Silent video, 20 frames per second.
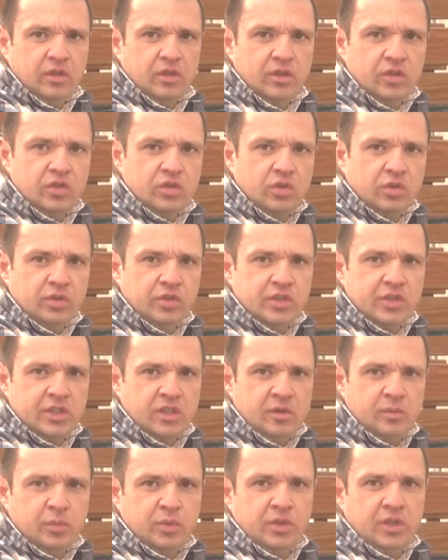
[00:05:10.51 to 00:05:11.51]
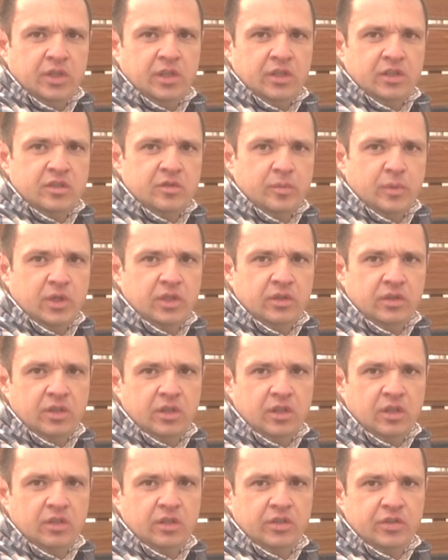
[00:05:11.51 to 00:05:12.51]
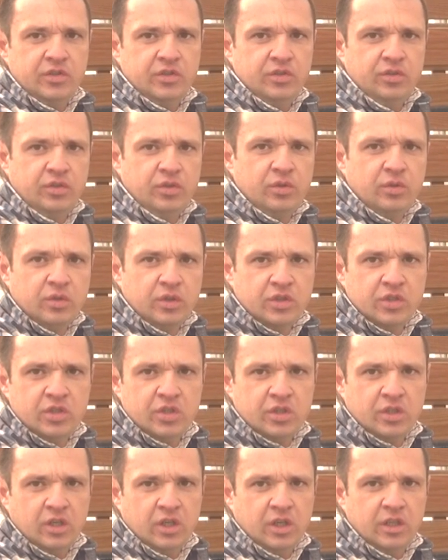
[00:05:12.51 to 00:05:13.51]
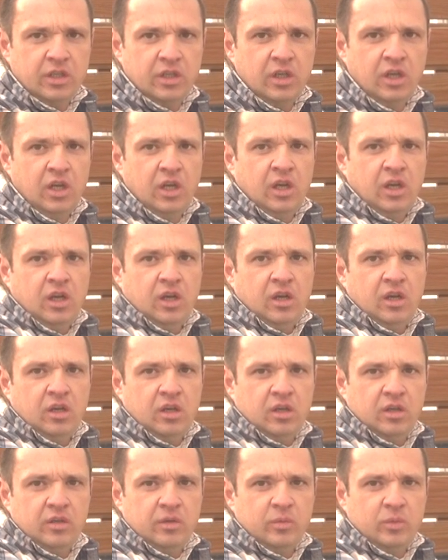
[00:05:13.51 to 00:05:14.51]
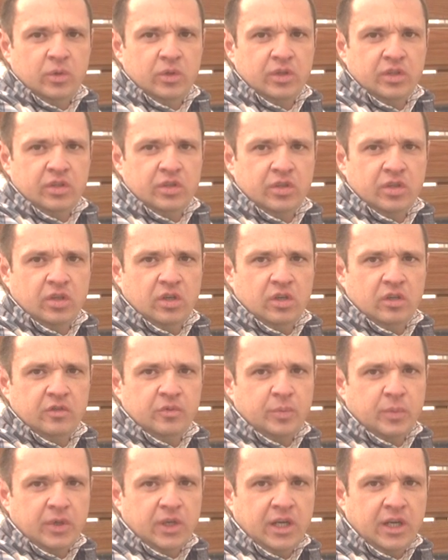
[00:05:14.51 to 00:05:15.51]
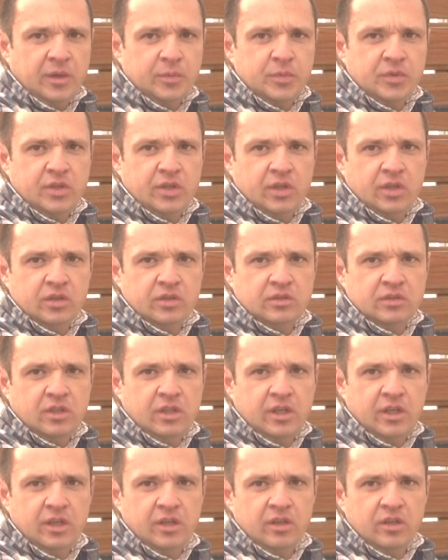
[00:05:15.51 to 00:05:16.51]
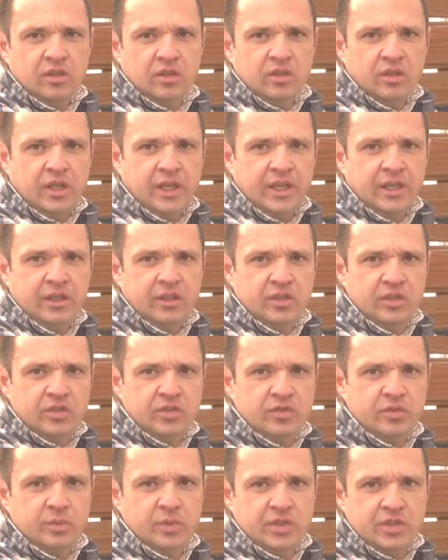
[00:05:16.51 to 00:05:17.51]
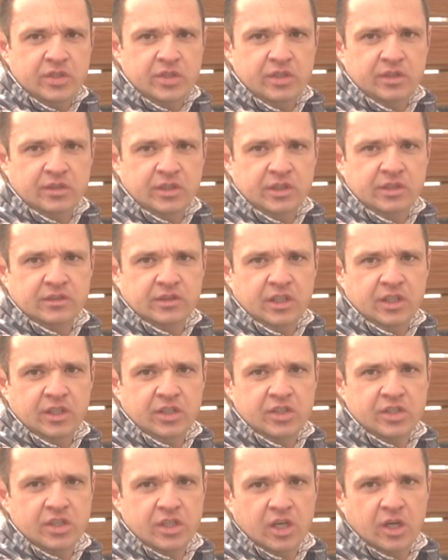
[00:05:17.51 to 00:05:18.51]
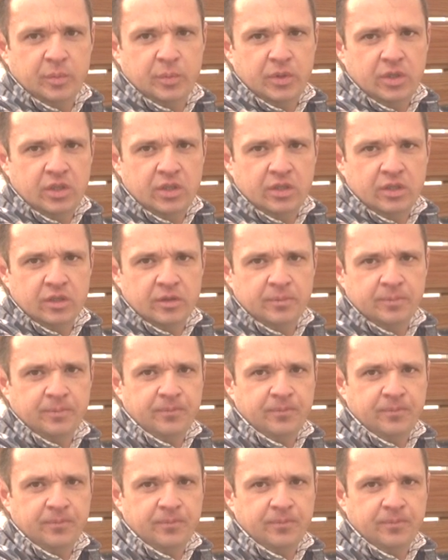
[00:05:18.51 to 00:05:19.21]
This whole assembly is mounted on this Unistrut. Uh, with the thought of perhaps down the line uh, hanging this from a ceiling like a shop heater.